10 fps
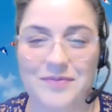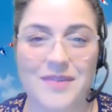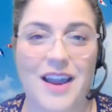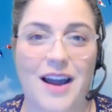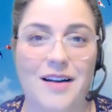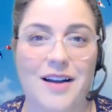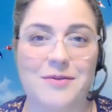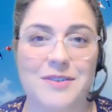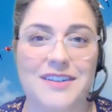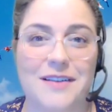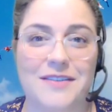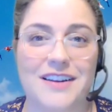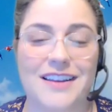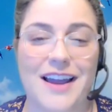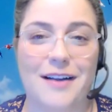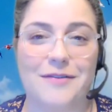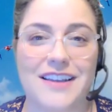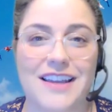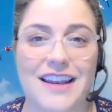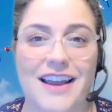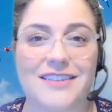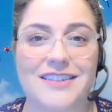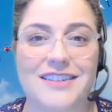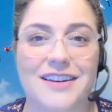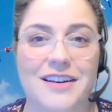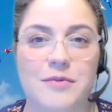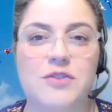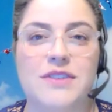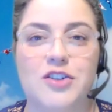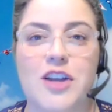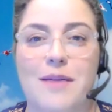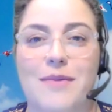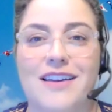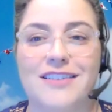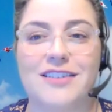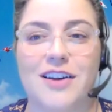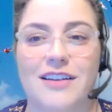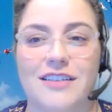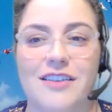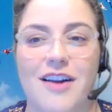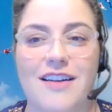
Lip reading: Yeah, I will definitely have to connect. You said Jamie Donnelly, right?